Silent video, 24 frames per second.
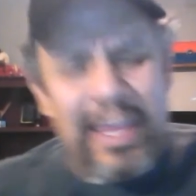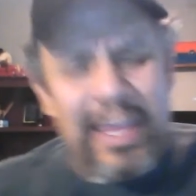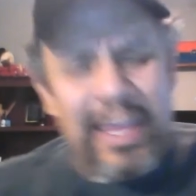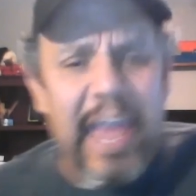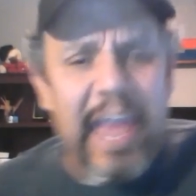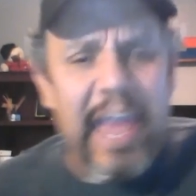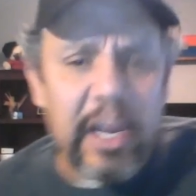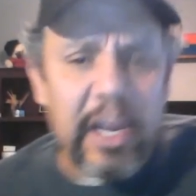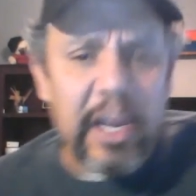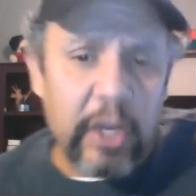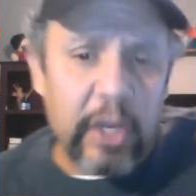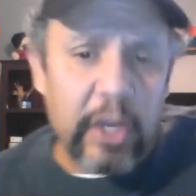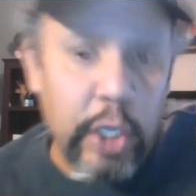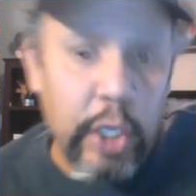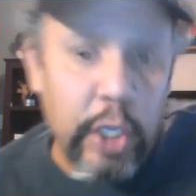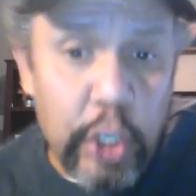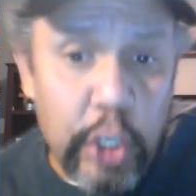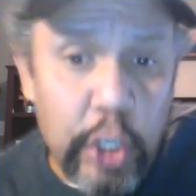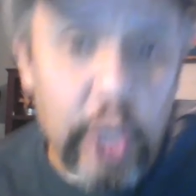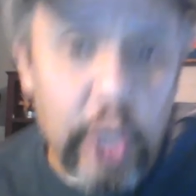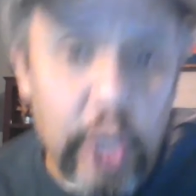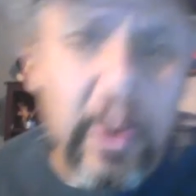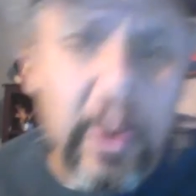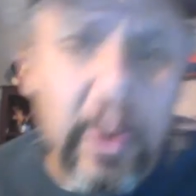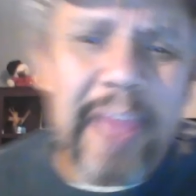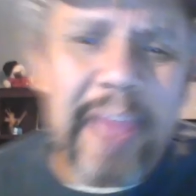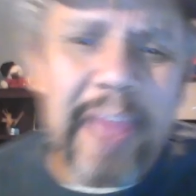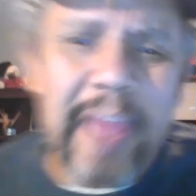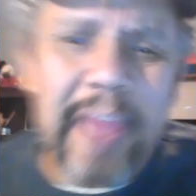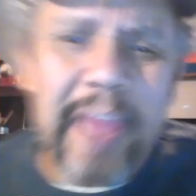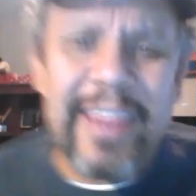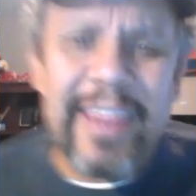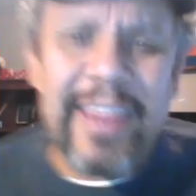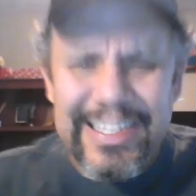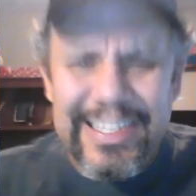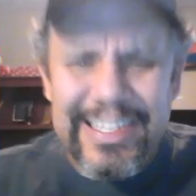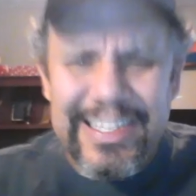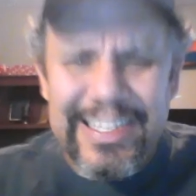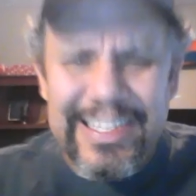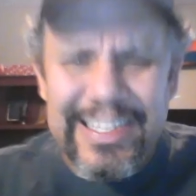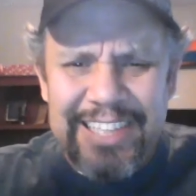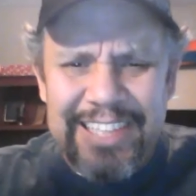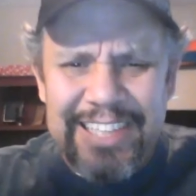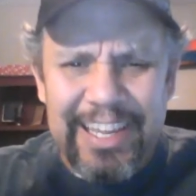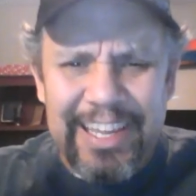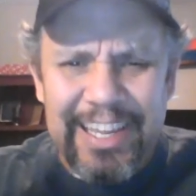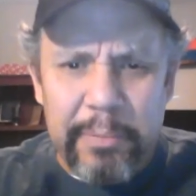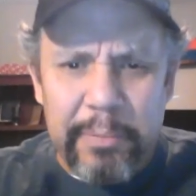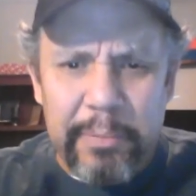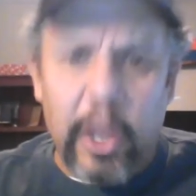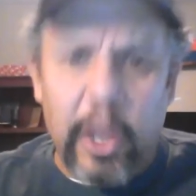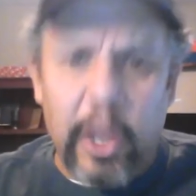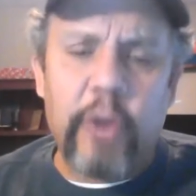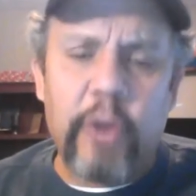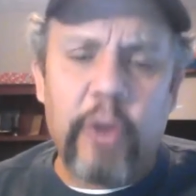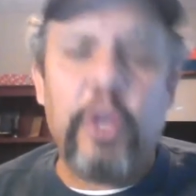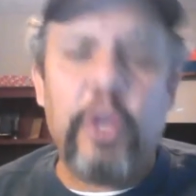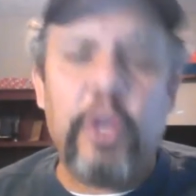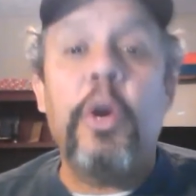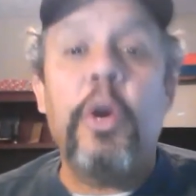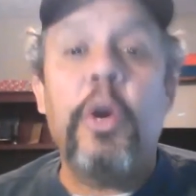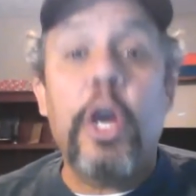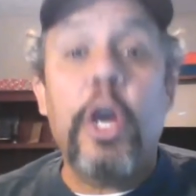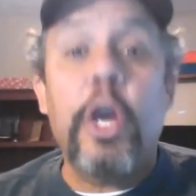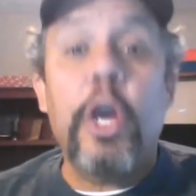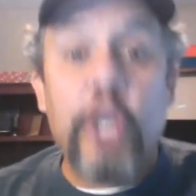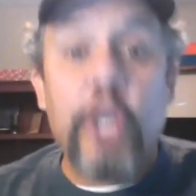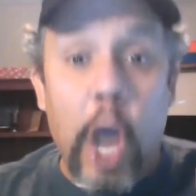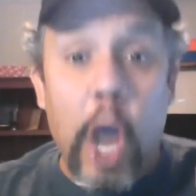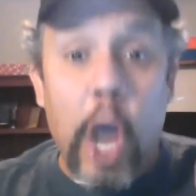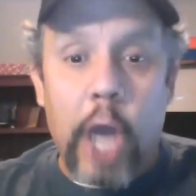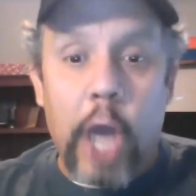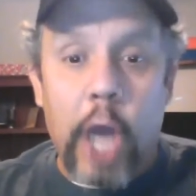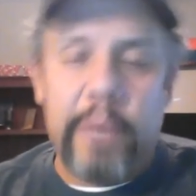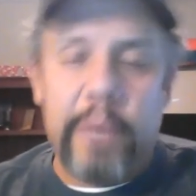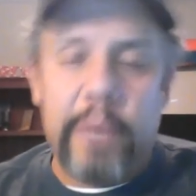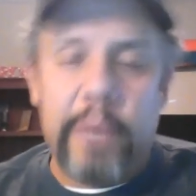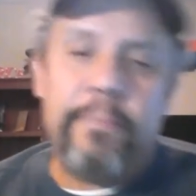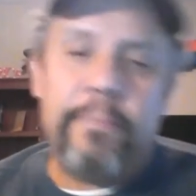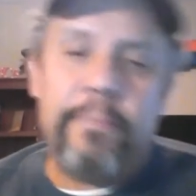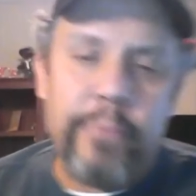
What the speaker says: Hey, look, you and the 19 below you, gone.